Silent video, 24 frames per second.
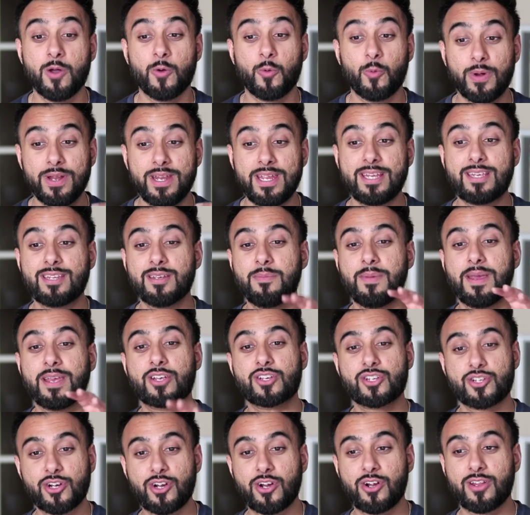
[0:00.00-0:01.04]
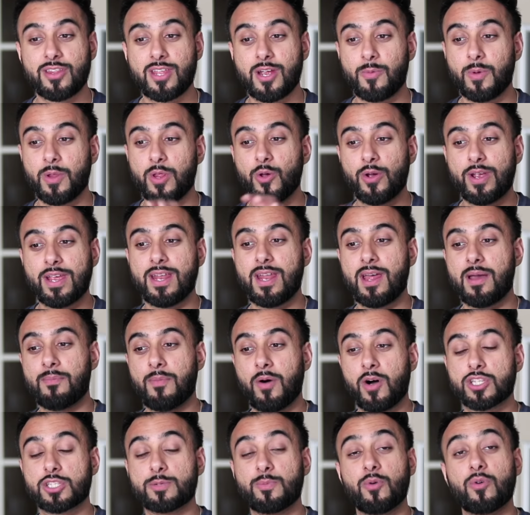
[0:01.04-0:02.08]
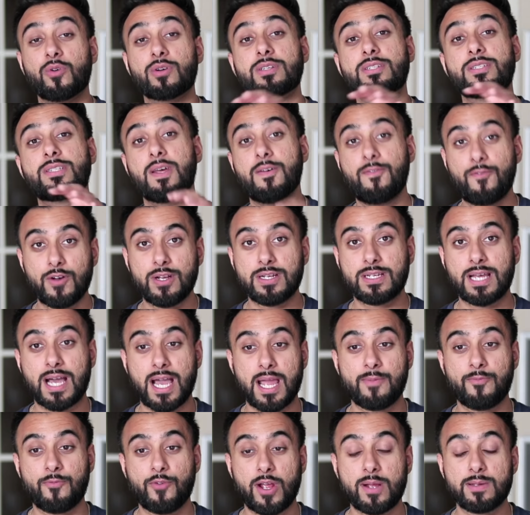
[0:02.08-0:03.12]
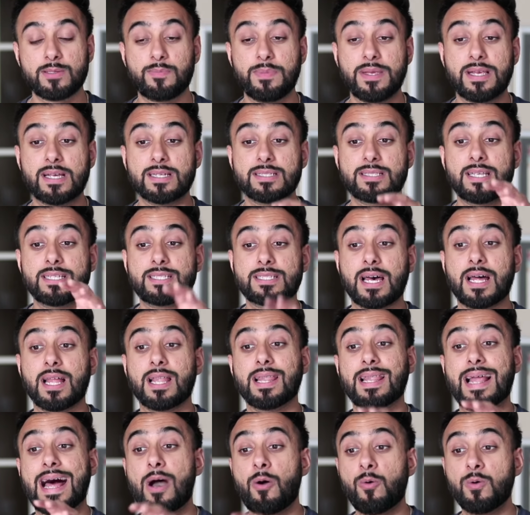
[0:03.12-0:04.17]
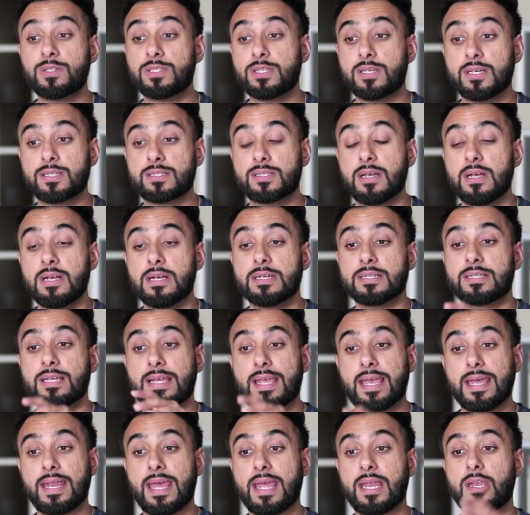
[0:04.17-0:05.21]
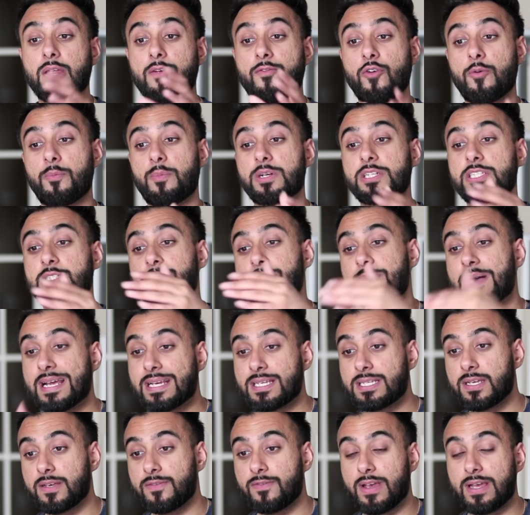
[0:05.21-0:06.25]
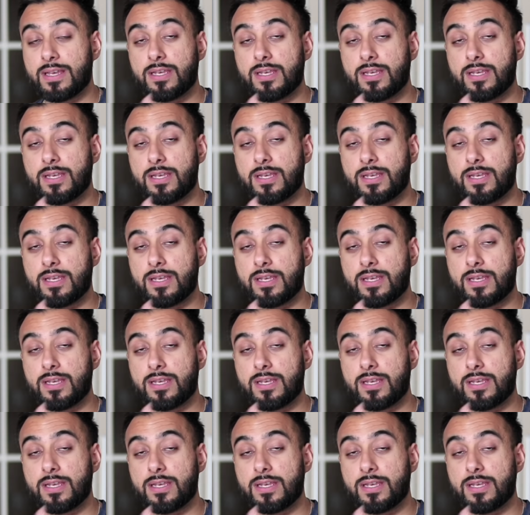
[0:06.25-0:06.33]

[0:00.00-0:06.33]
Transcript: We need to make sure that we're looking at multiple different time frames, because this allows us to get a different perspective,